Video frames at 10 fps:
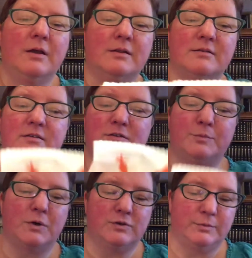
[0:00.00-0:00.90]
This is
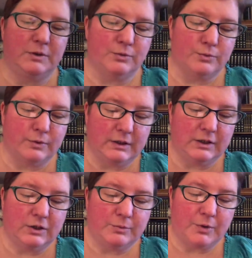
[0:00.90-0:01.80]
supposed to be a
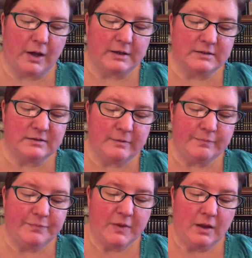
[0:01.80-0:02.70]
really good product.
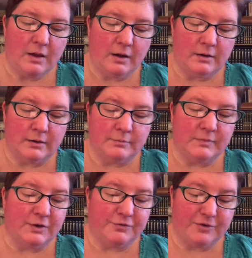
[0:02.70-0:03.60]

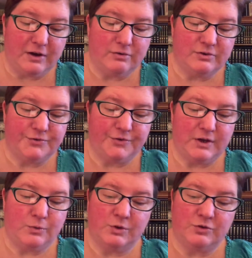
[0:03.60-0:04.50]
They're fragrance
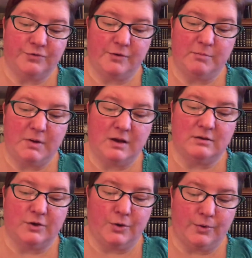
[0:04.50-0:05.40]
free, which for me
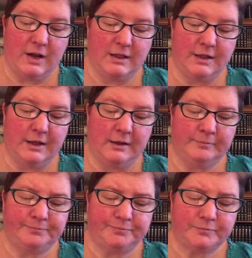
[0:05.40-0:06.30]
is a great
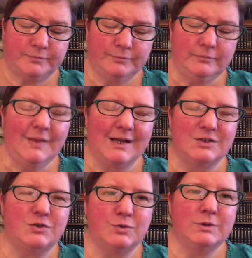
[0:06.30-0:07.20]
thing. I
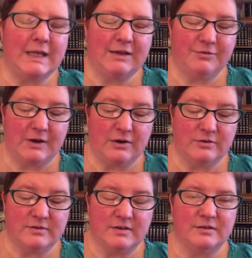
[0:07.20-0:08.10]
do like
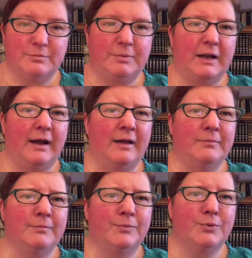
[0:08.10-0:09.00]
fragrances, but
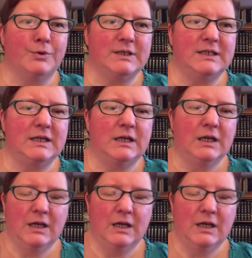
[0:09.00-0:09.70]
I'm pretty